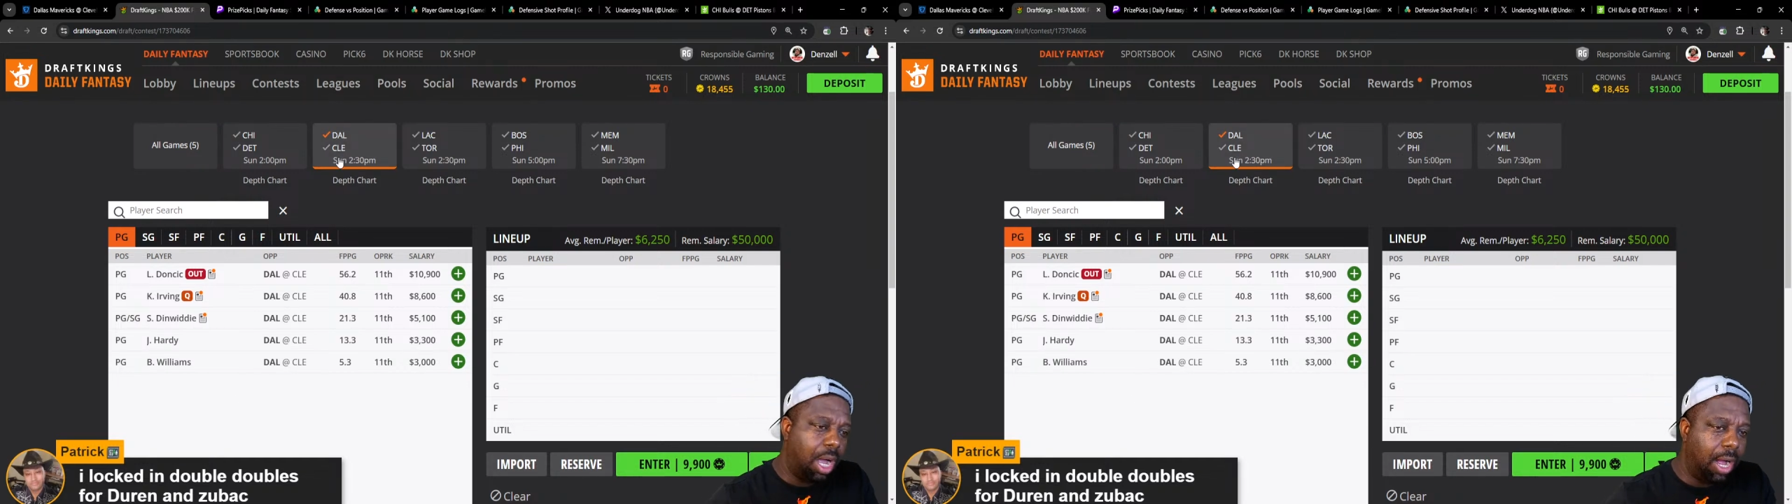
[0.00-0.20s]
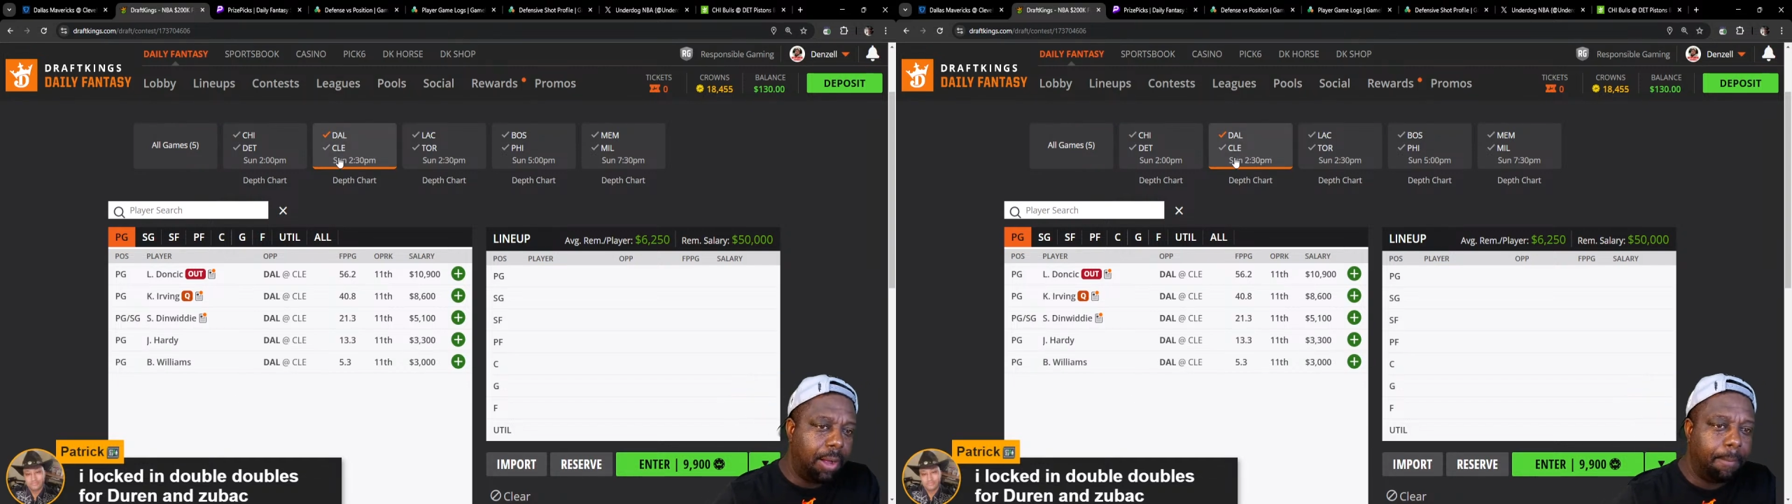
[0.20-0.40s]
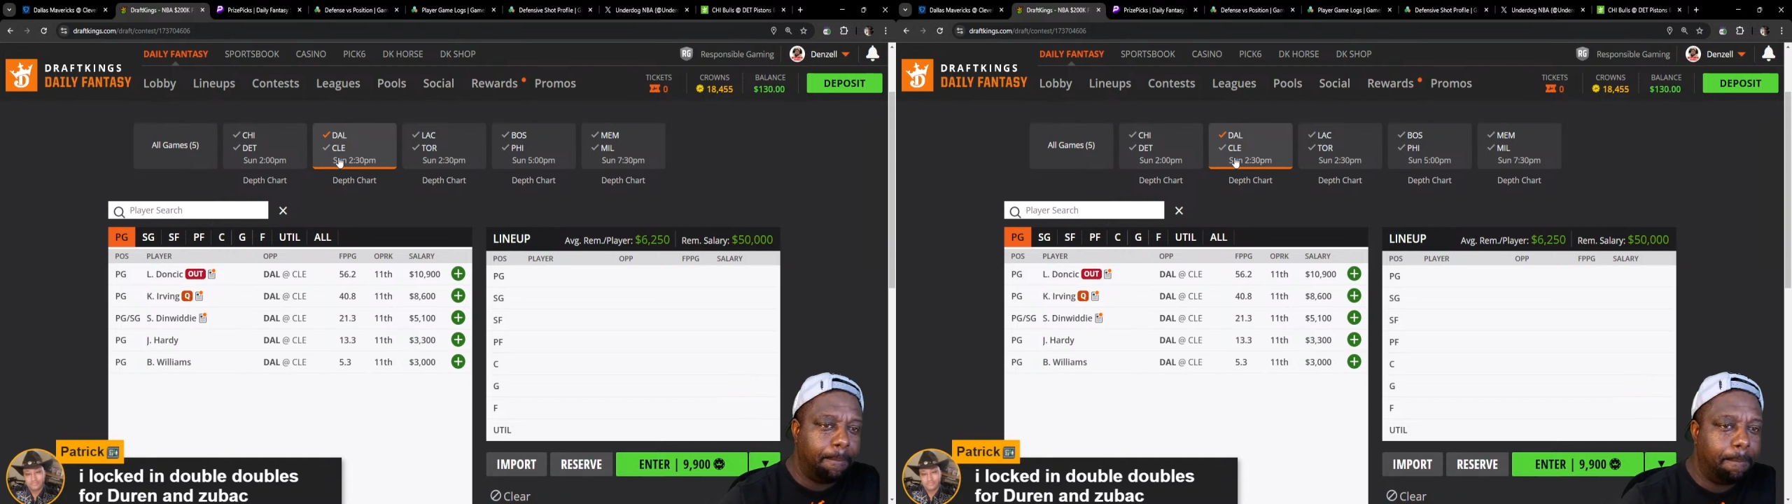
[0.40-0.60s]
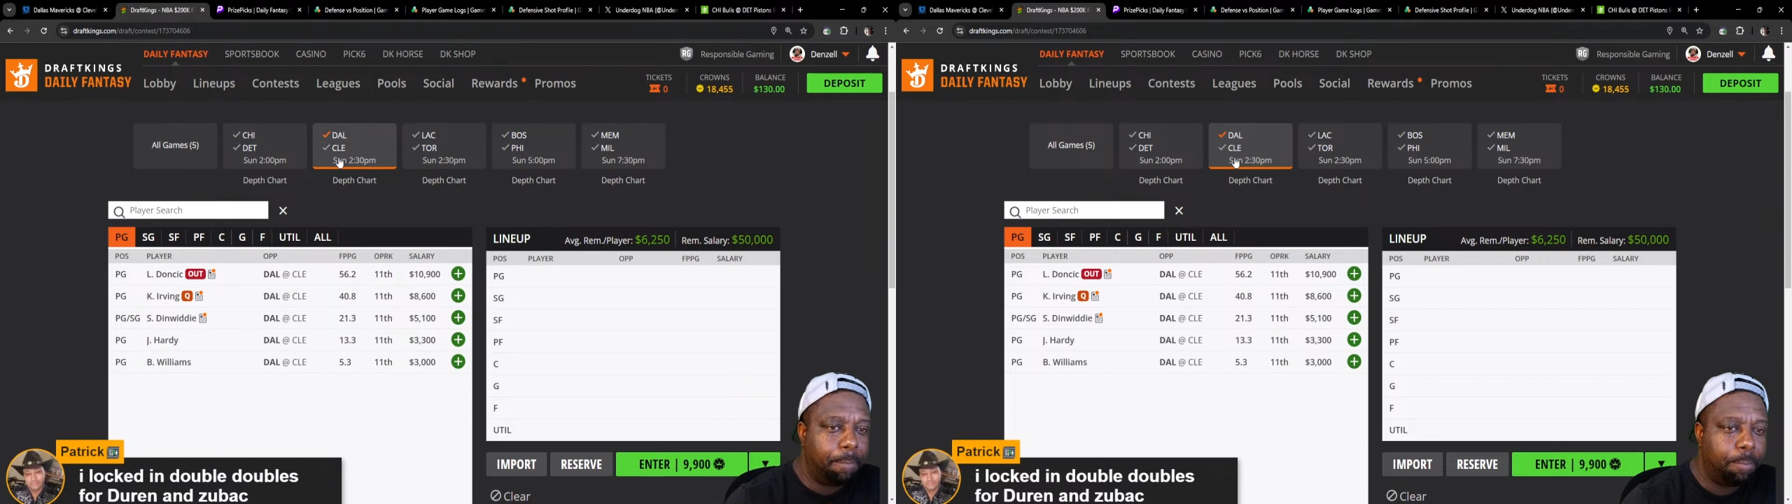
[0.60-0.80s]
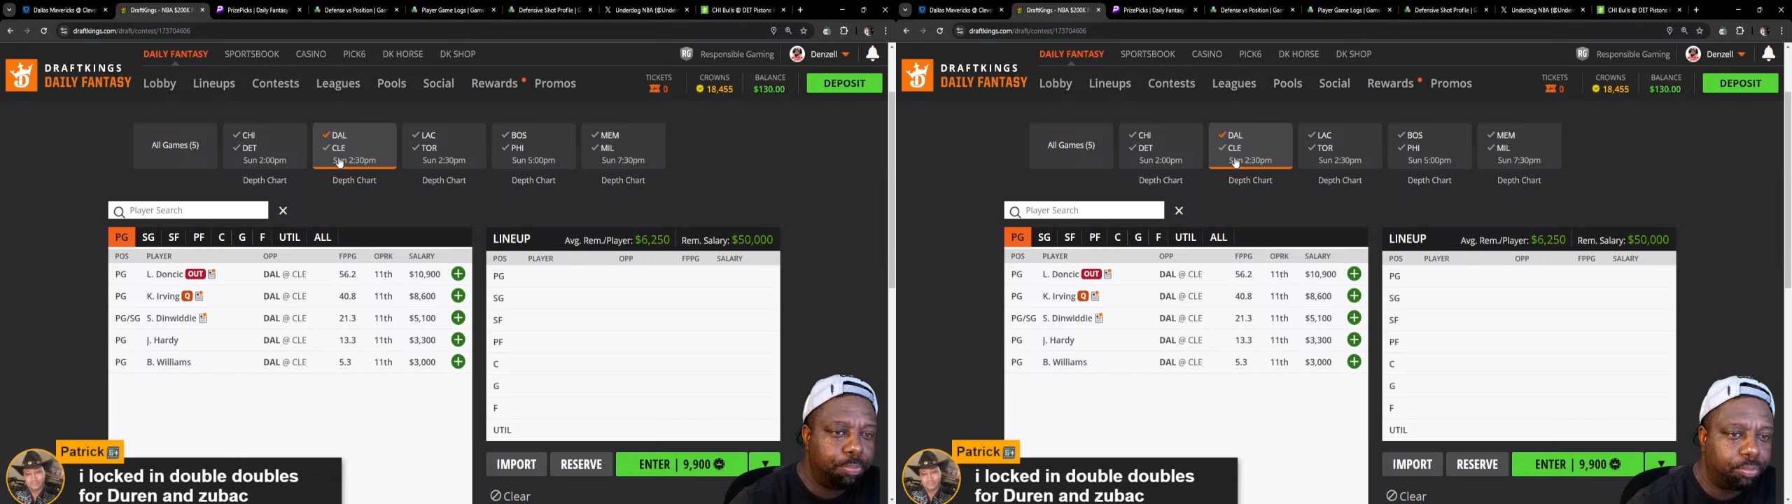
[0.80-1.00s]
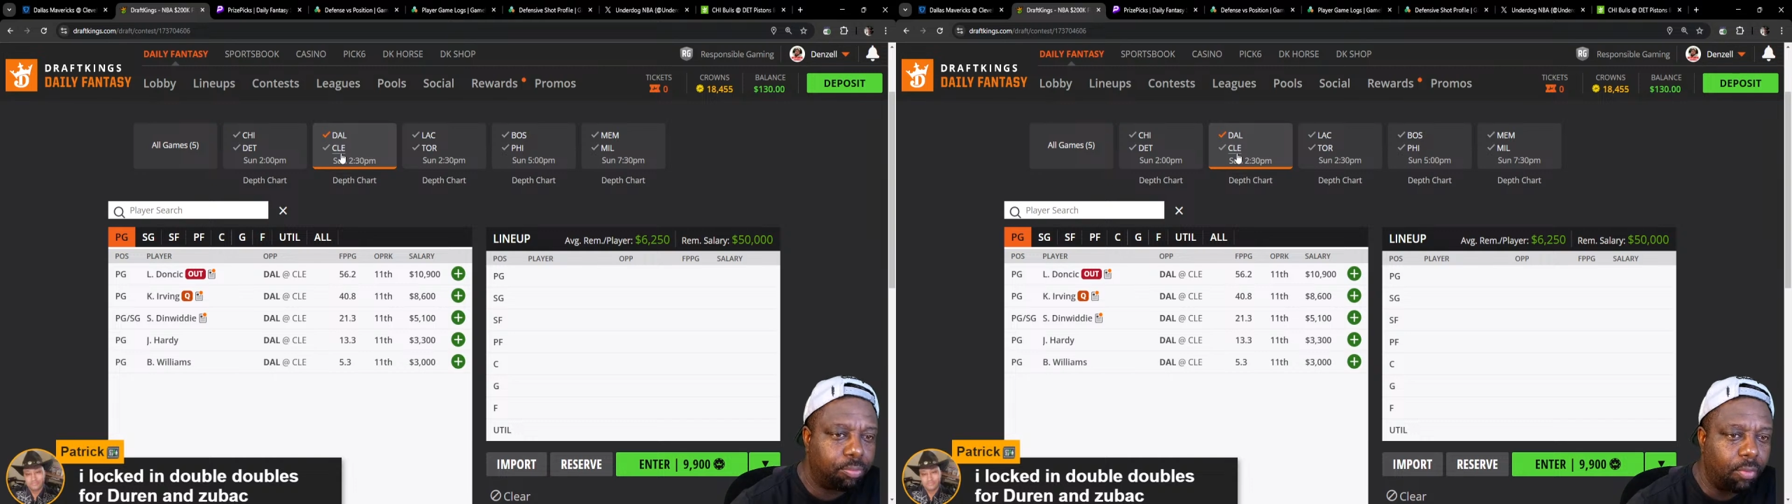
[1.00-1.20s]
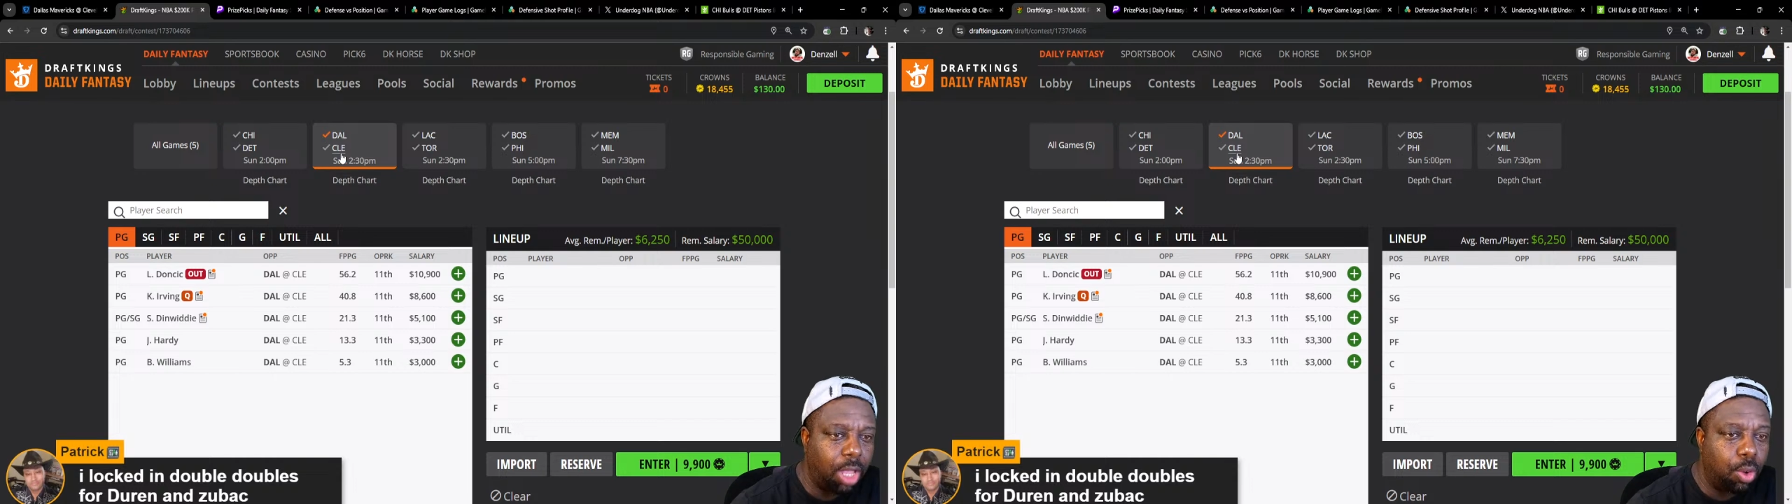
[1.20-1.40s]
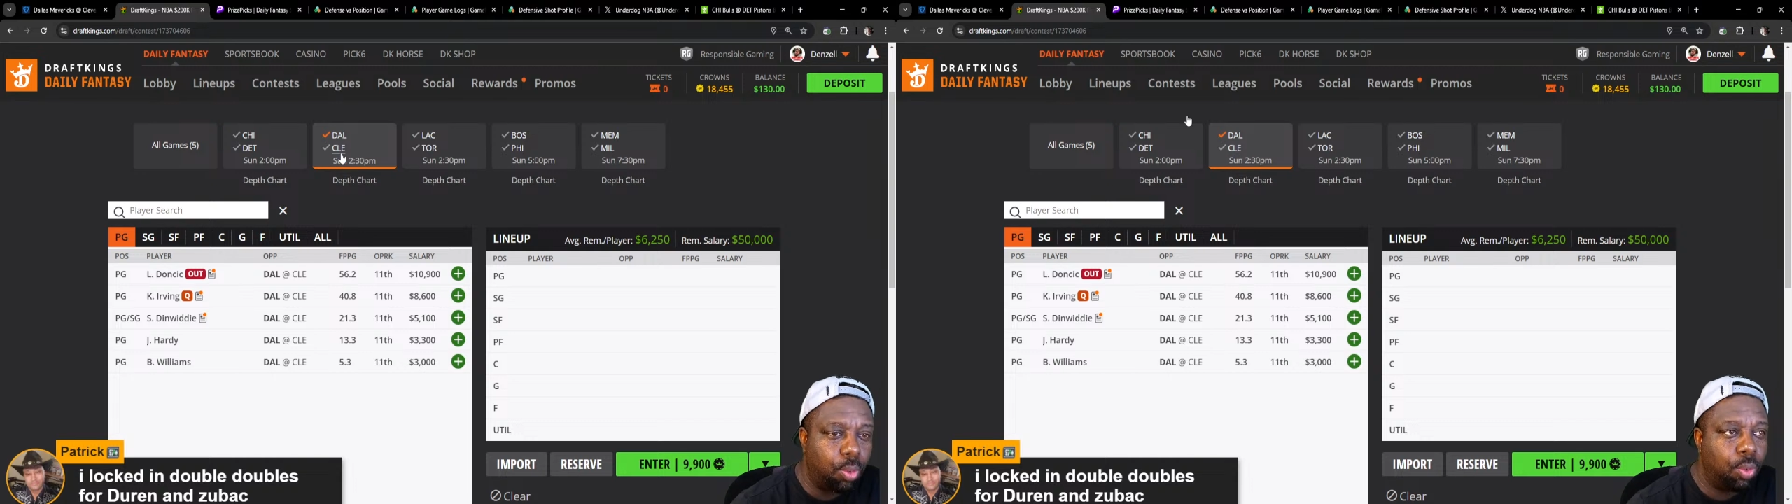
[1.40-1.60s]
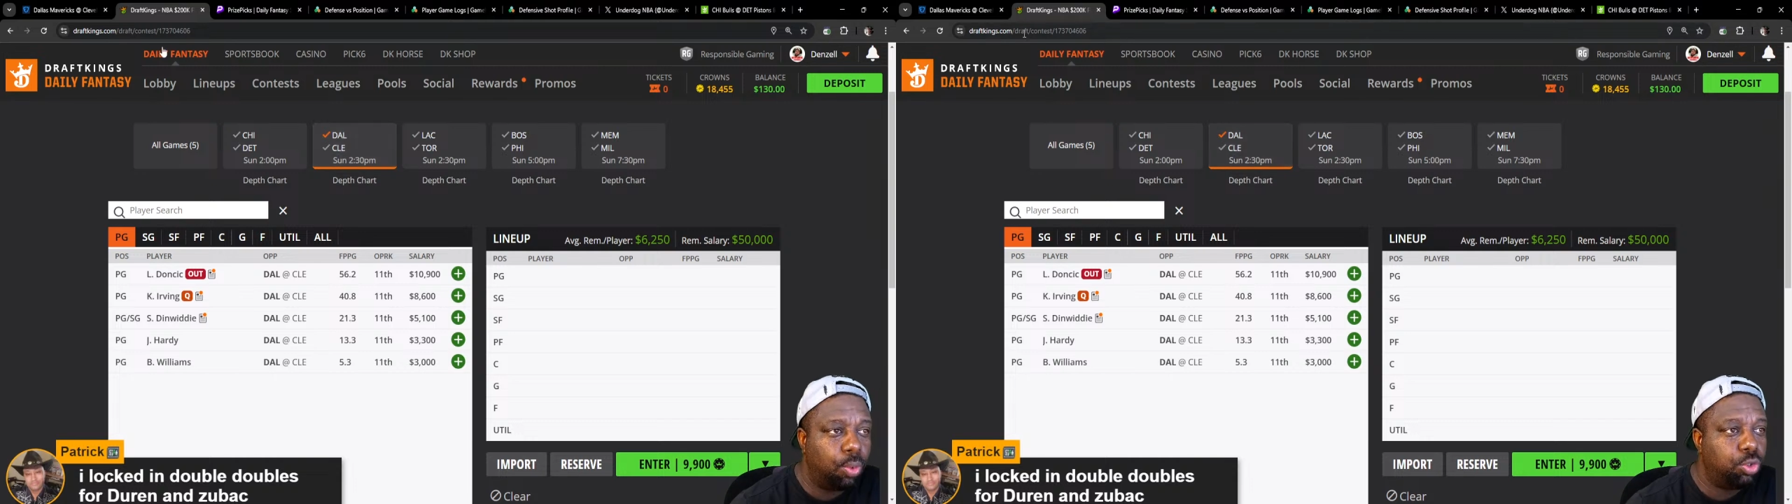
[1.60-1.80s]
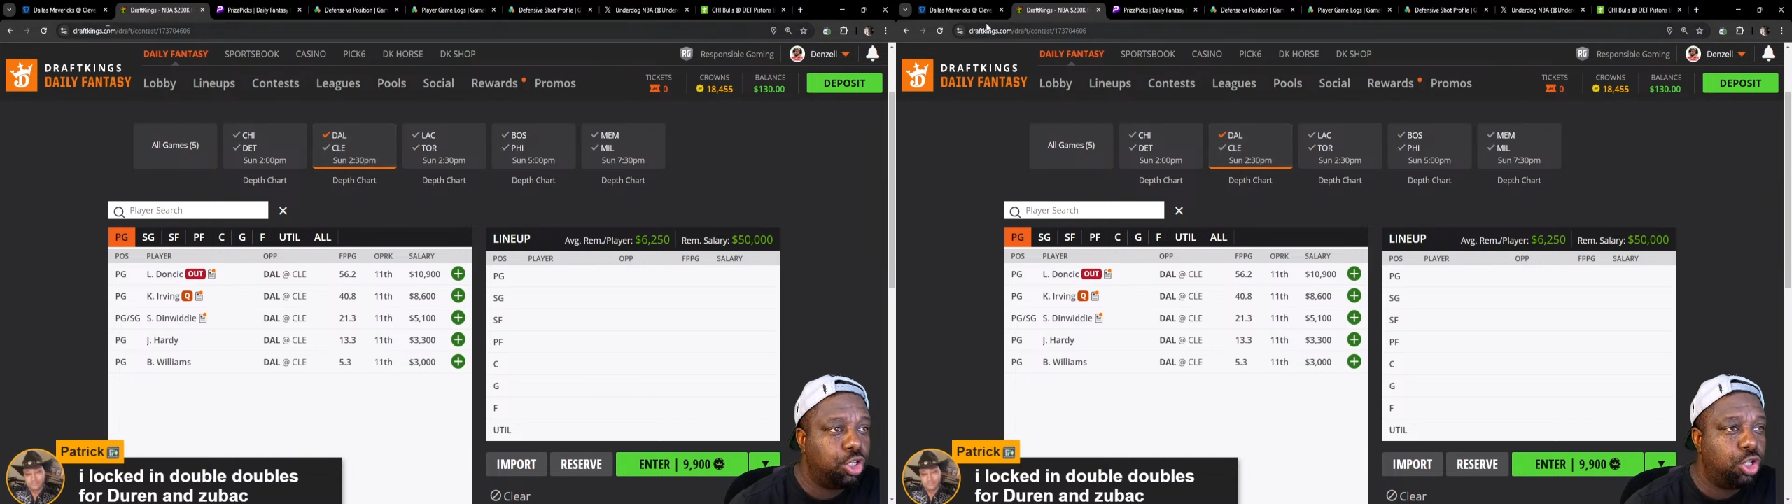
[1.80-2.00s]
um,
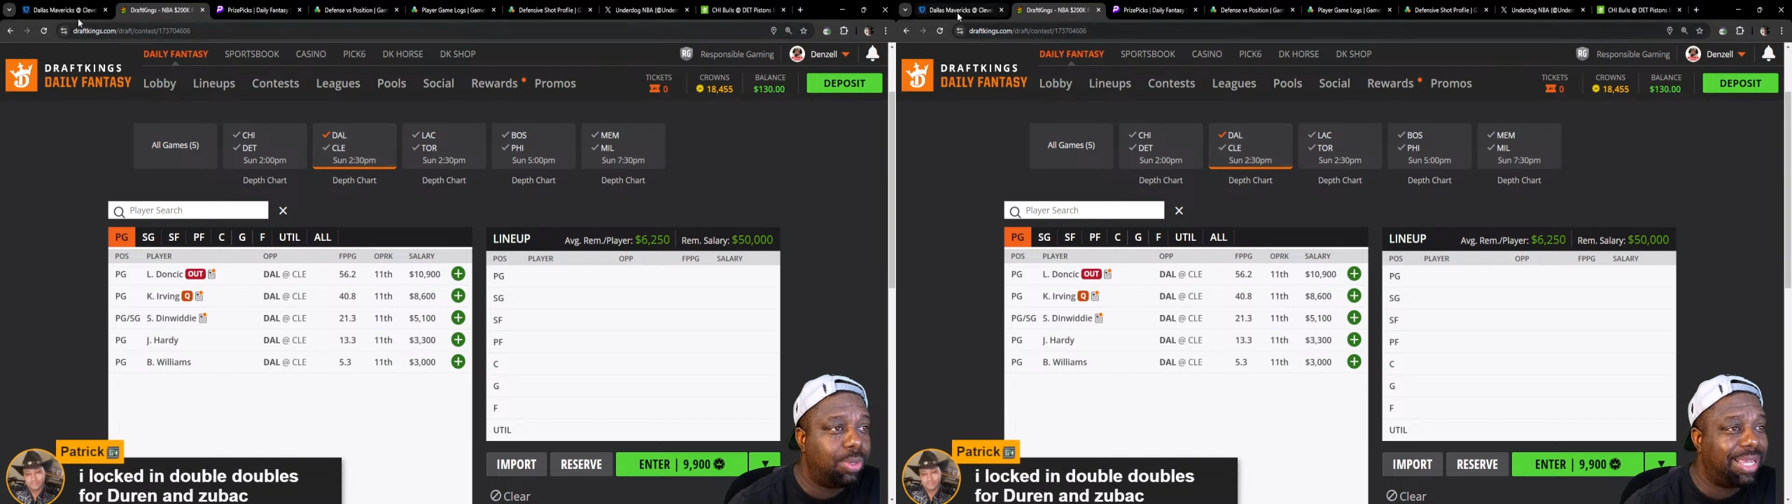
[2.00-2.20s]
you